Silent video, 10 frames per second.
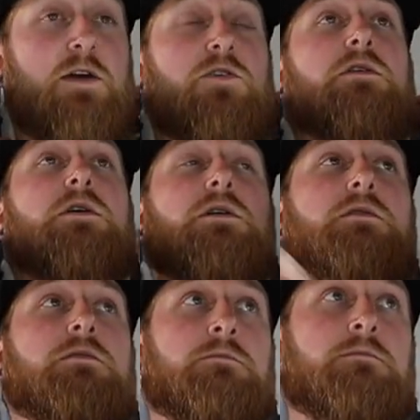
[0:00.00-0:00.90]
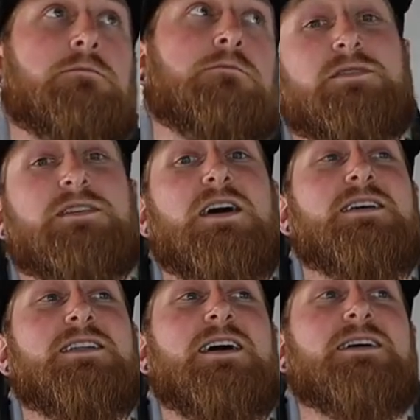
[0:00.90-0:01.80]
actually. It's kind
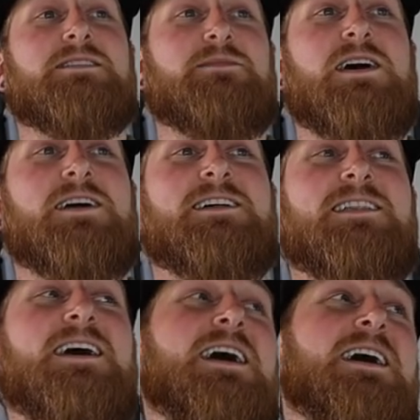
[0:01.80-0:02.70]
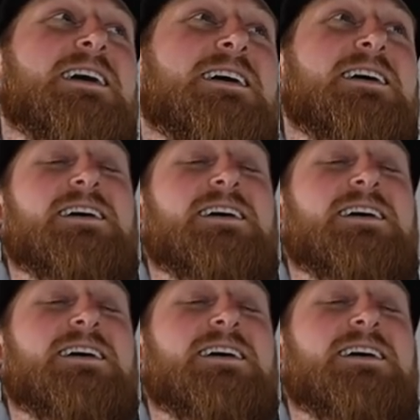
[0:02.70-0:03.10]
of nice, I'm not gonna lie.